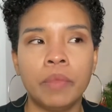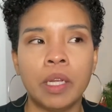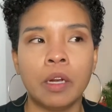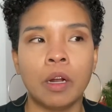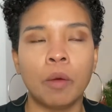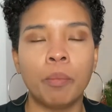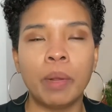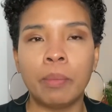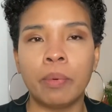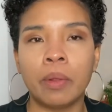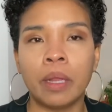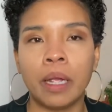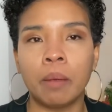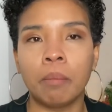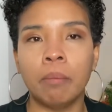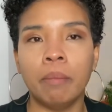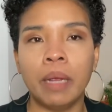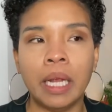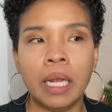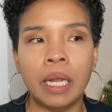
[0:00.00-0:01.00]
people like
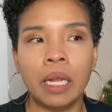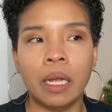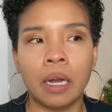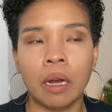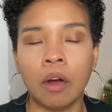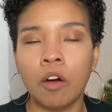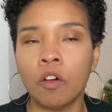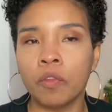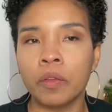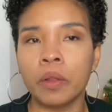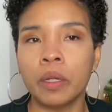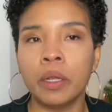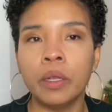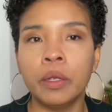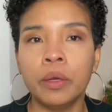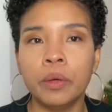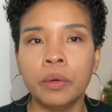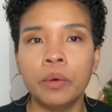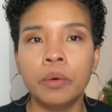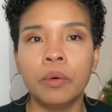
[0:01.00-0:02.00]
me and hopefully
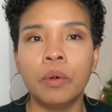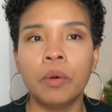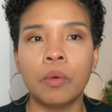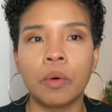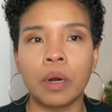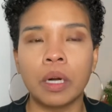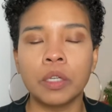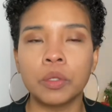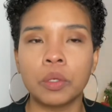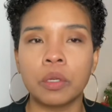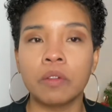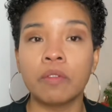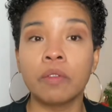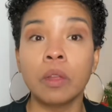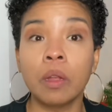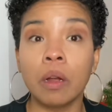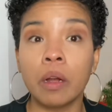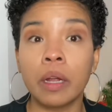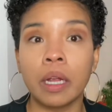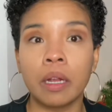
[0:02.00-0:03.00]
you who are sort of
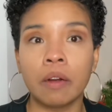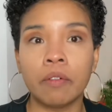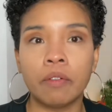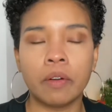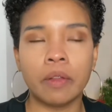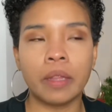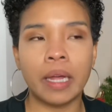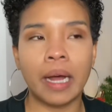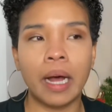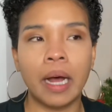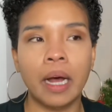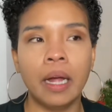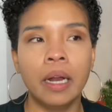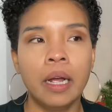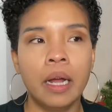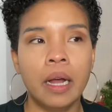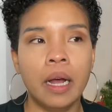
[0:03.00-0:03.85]
looking for that,